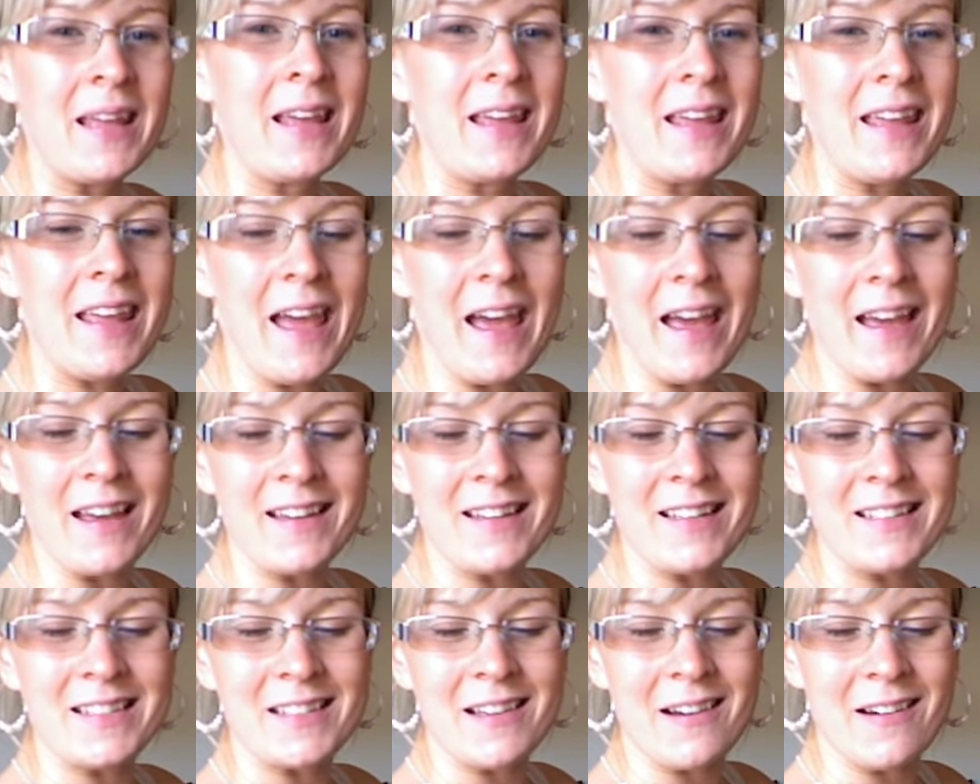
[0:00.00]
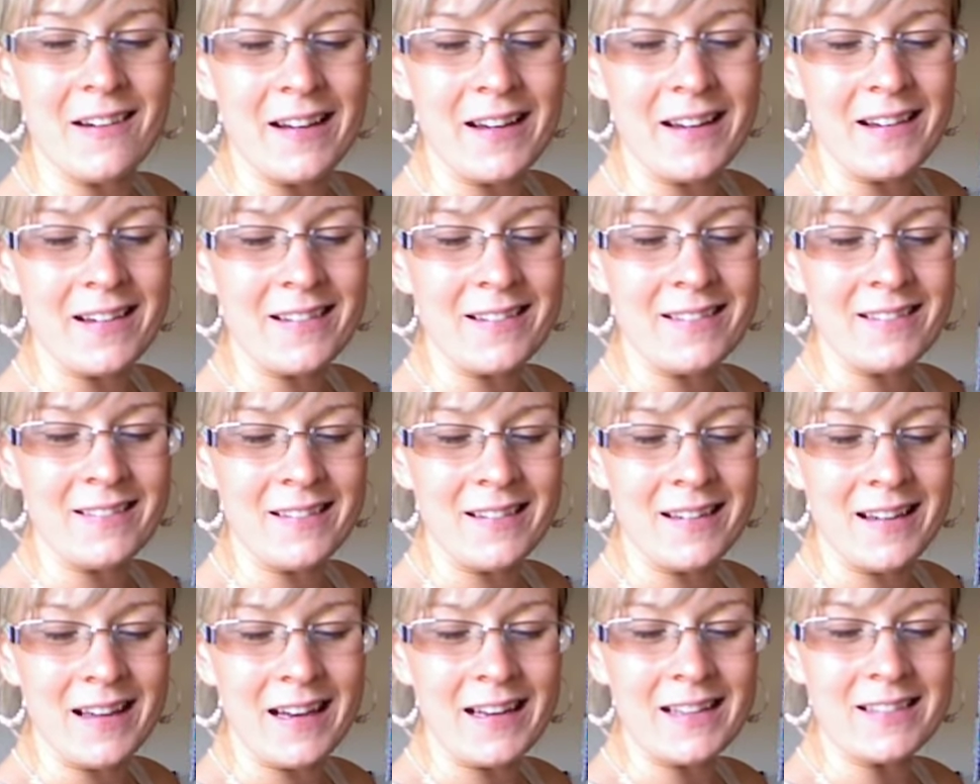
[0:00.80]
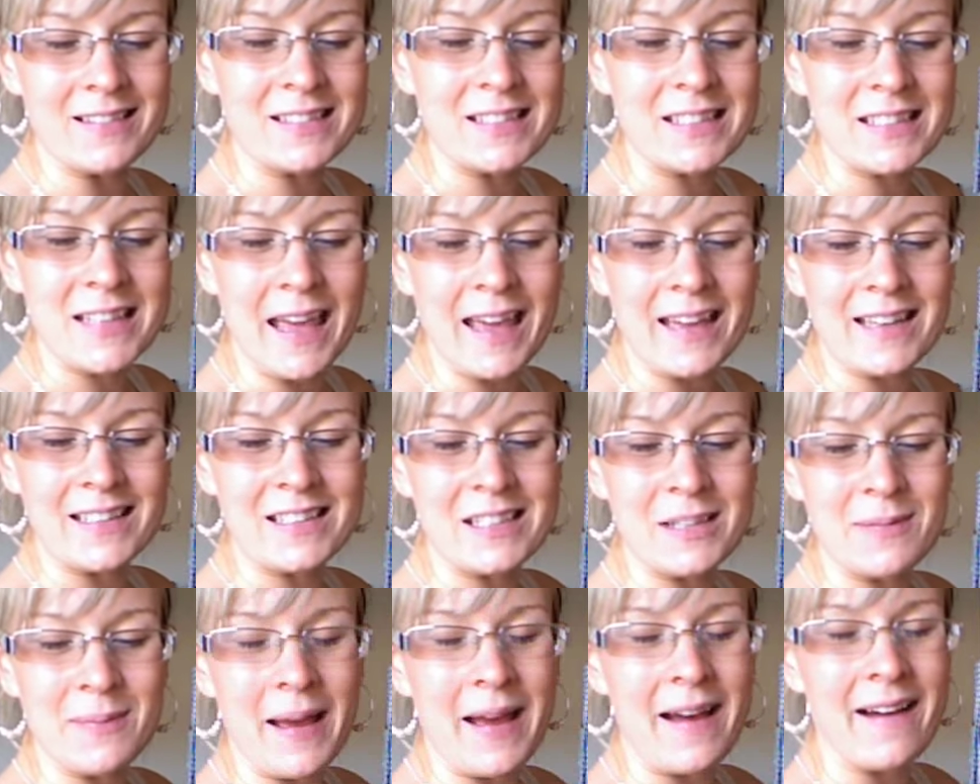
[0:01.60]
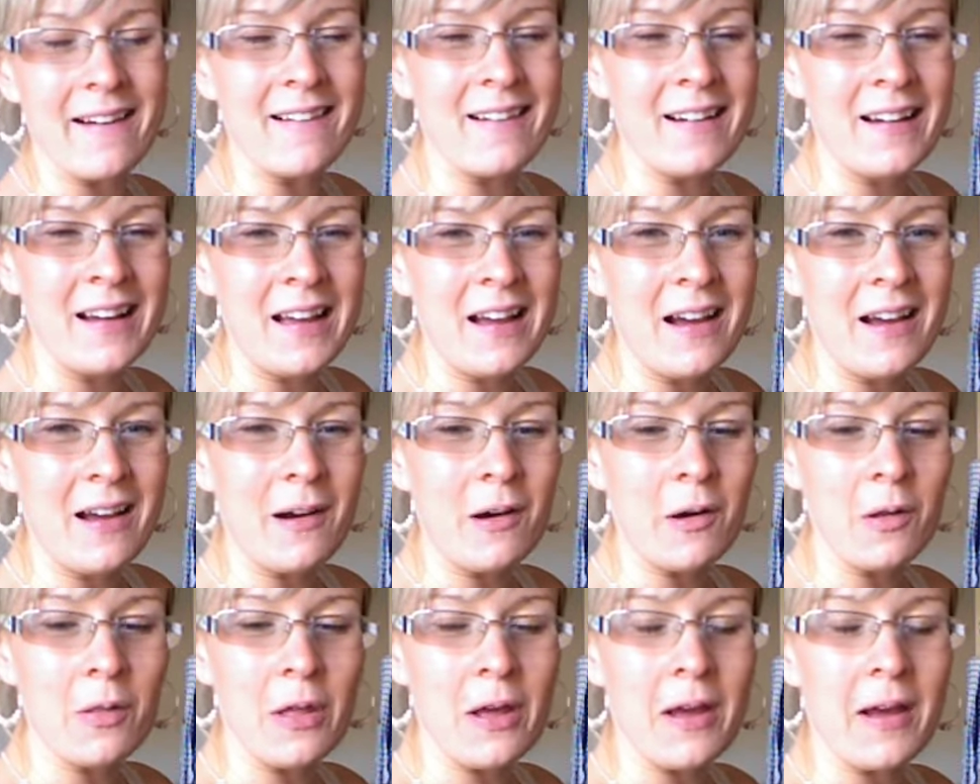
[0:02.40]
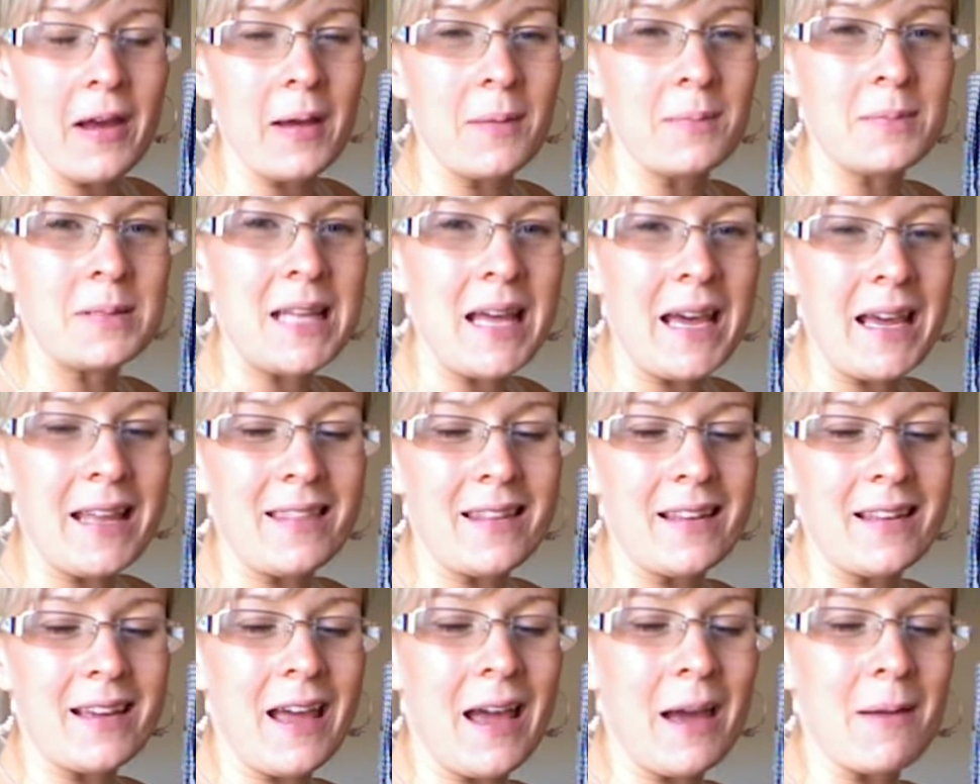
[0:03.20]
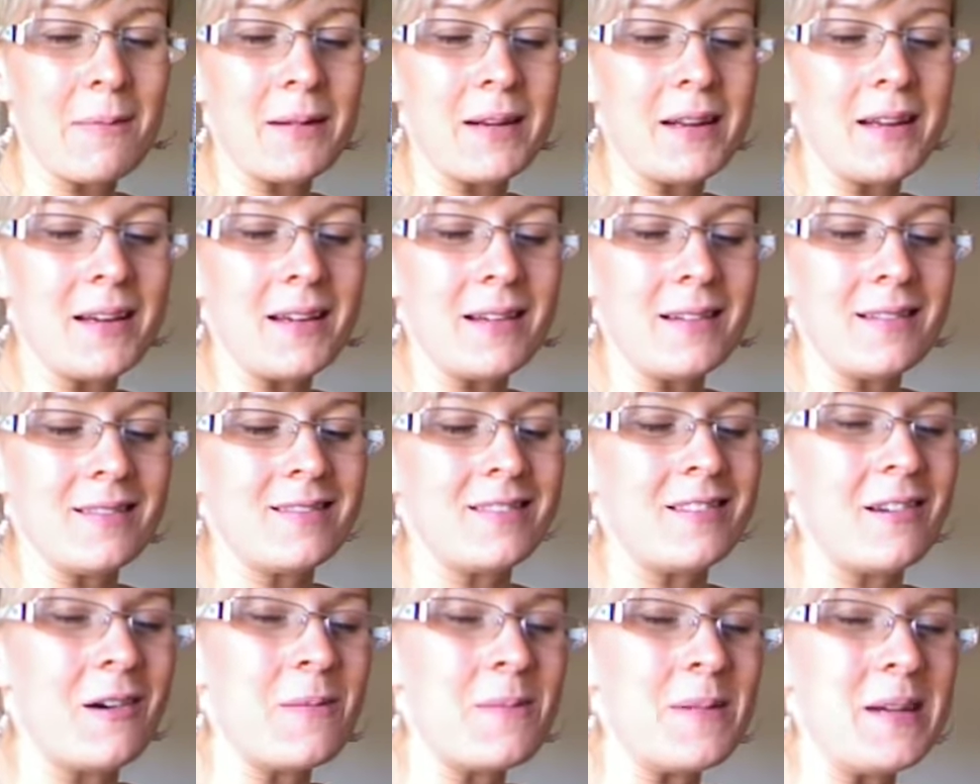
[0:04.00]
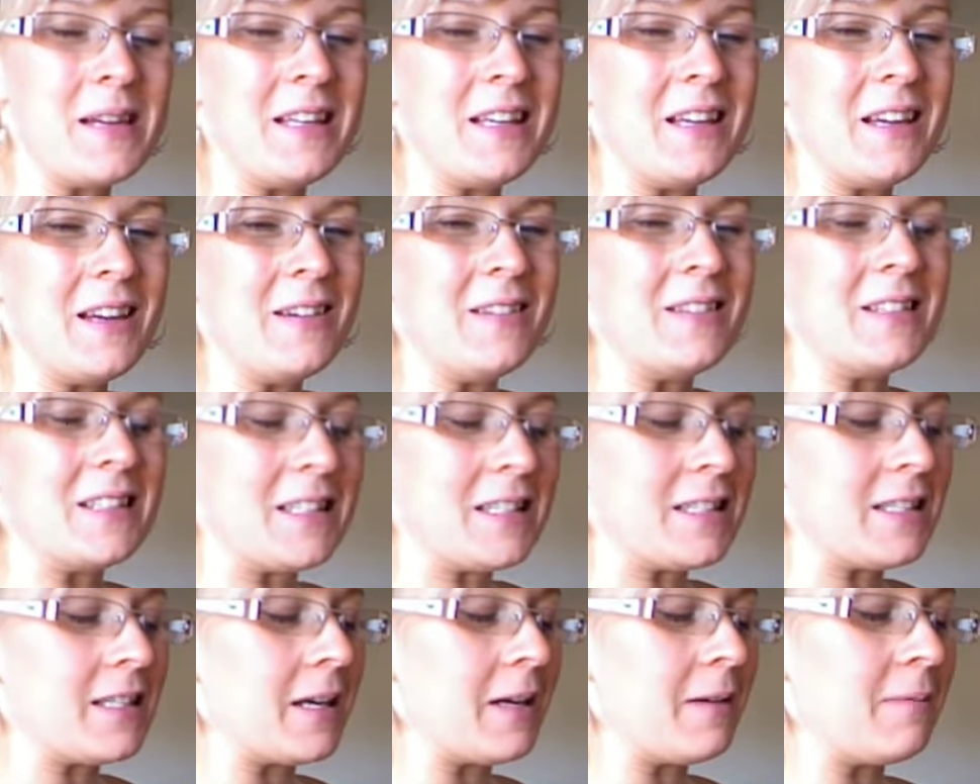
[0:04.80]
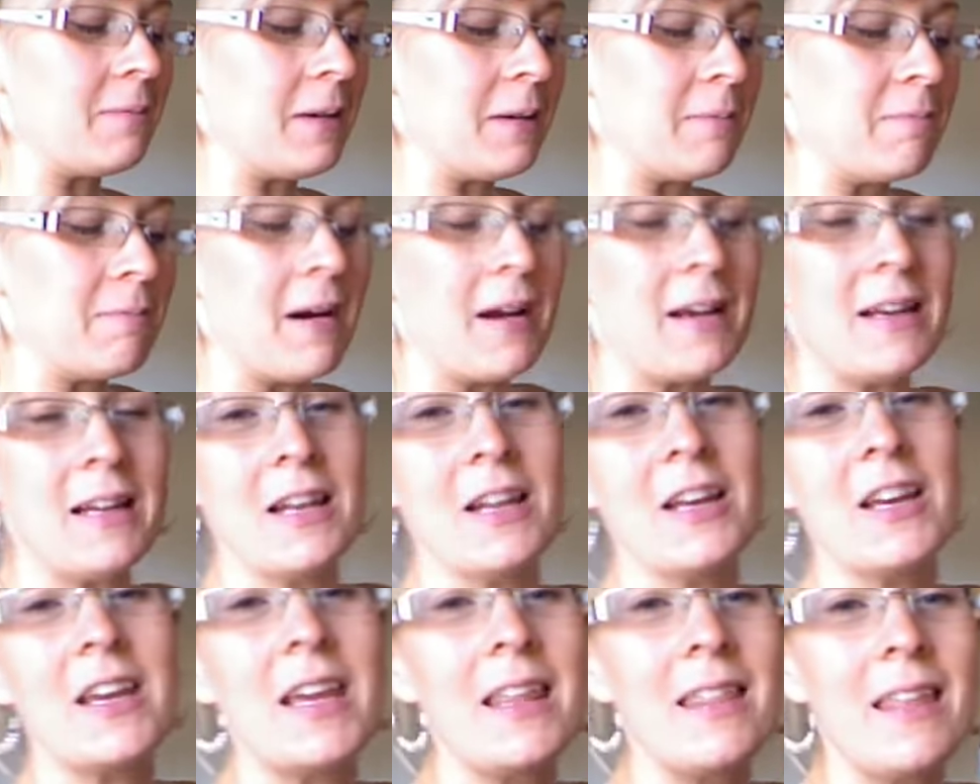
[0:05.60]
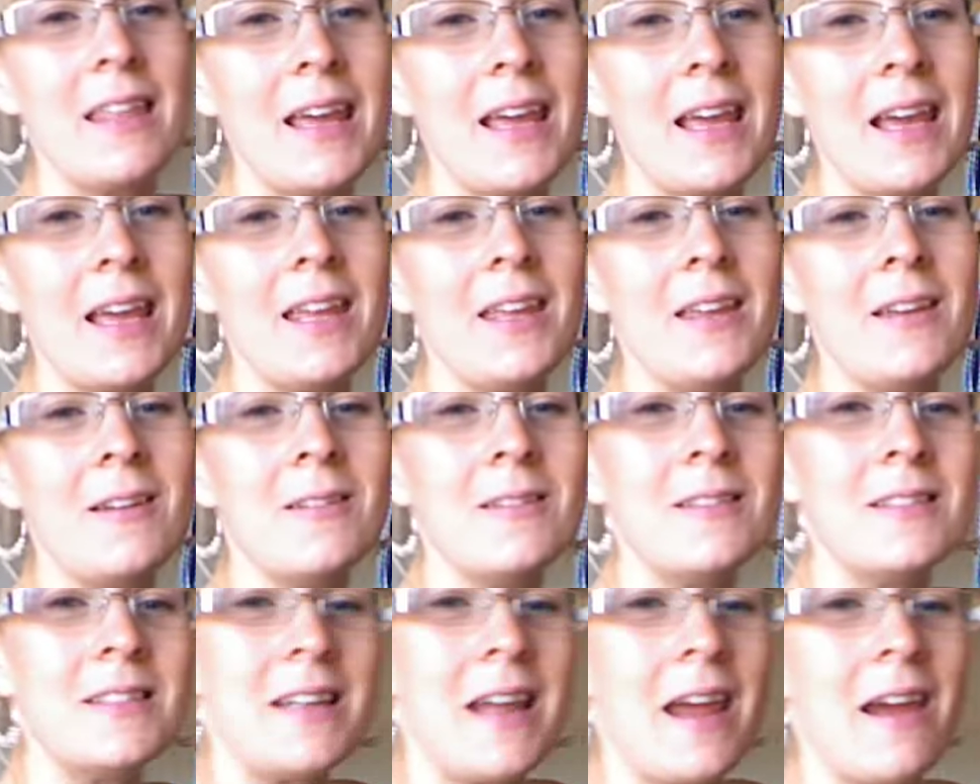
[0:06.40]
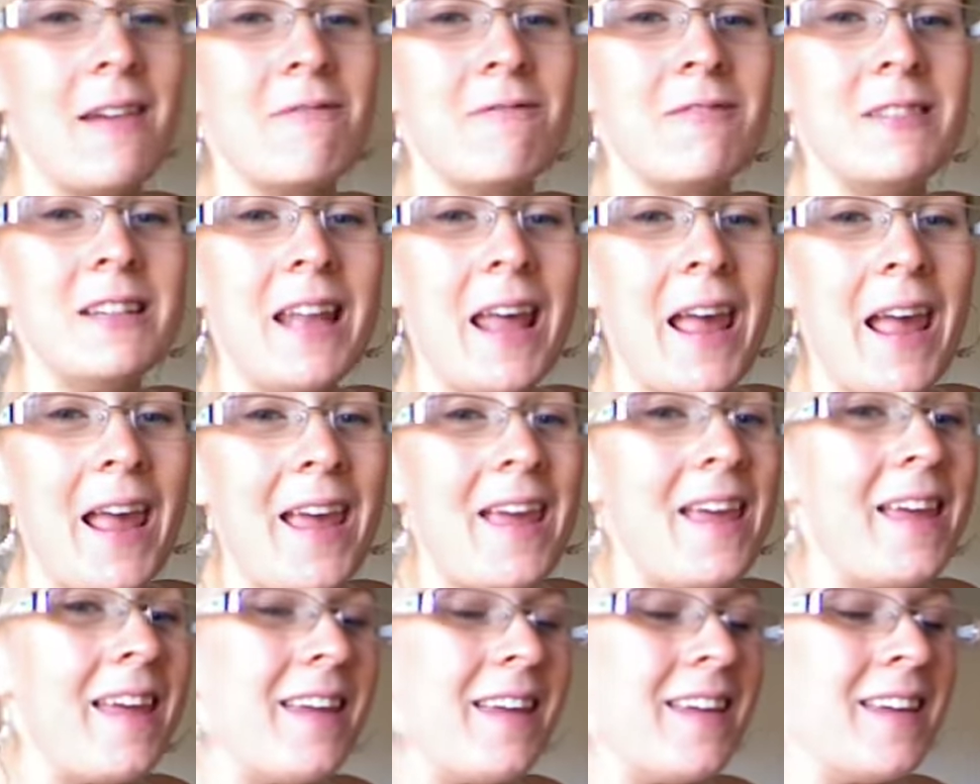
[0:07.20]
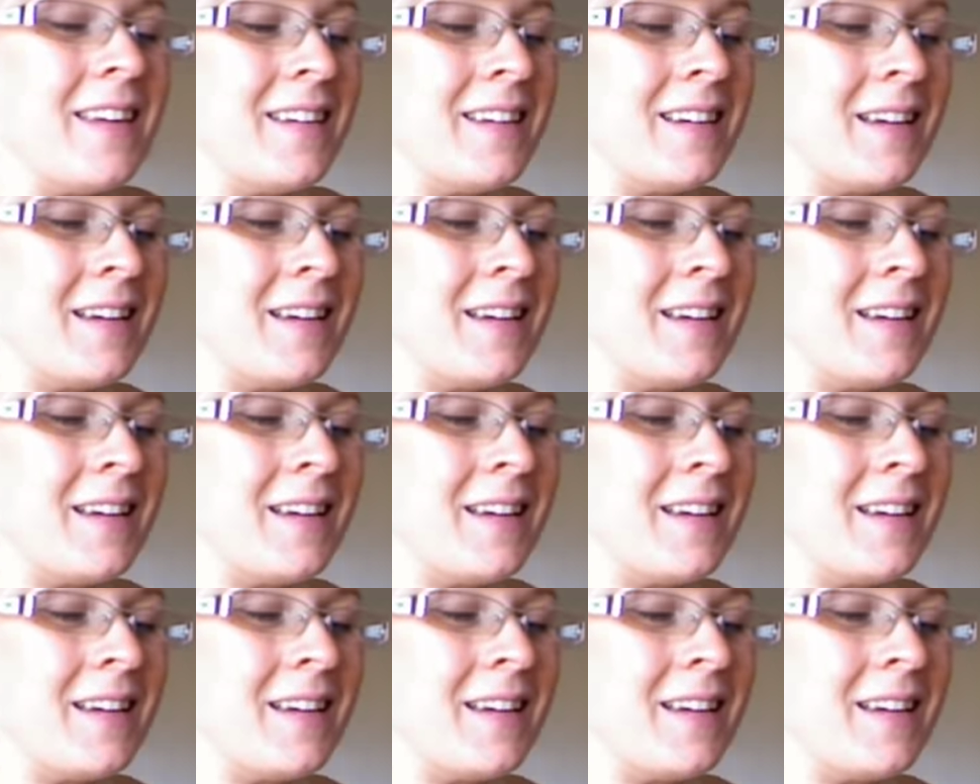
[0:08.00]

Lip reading: yeah, he's got a little sketch about all the herbs sat in the cabinet and not being used. So, but mine are lucky, they get used every day.